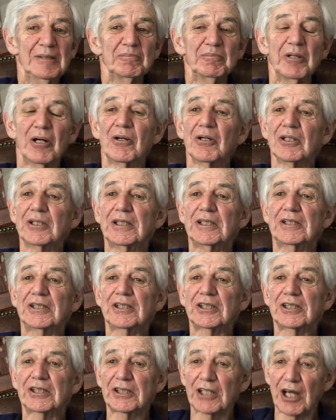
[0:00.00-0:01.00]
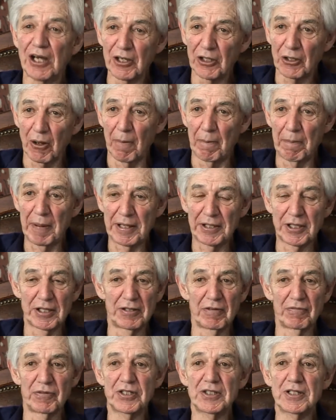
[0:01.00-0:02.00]
because it's so
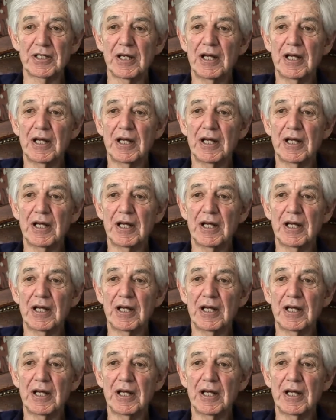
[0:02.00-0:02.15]
competitive.